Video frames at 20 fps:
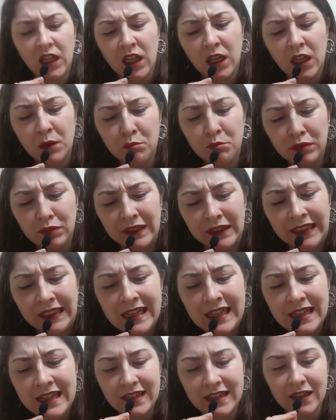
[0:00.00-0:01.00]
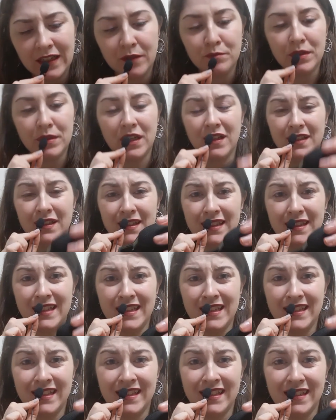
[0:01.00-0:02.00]
bleeding because
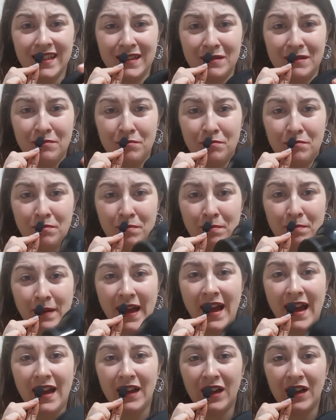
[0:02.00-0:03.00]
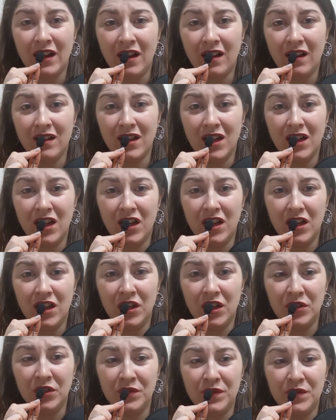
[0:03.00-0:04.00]
this back
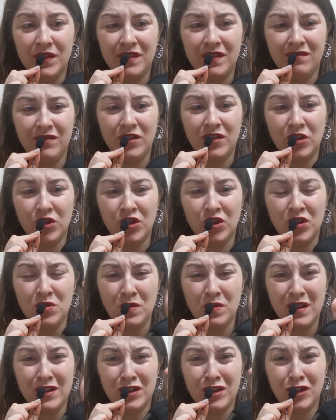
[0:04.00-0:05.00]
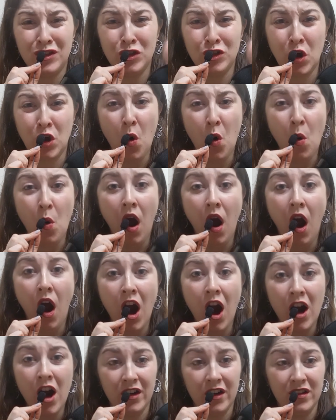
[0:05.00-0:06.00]
of the shoe is so
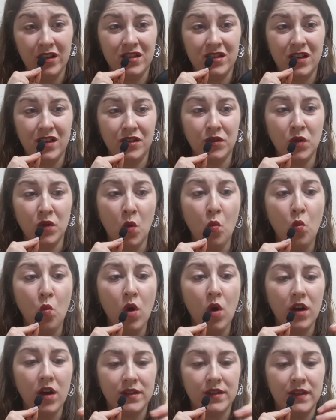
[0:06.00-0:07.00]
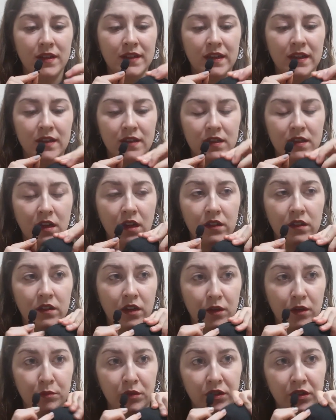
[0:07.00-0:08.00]
hard. I don't know what is inside
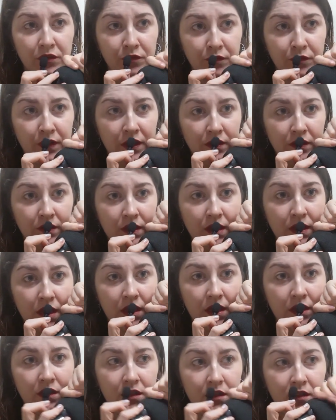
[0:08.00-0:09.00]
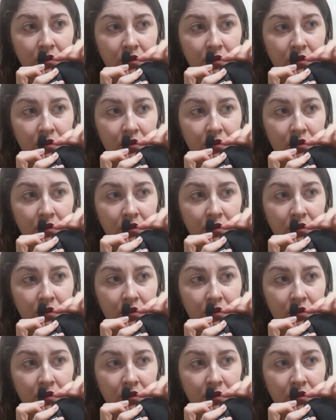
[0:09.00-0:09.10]
there, but it feels like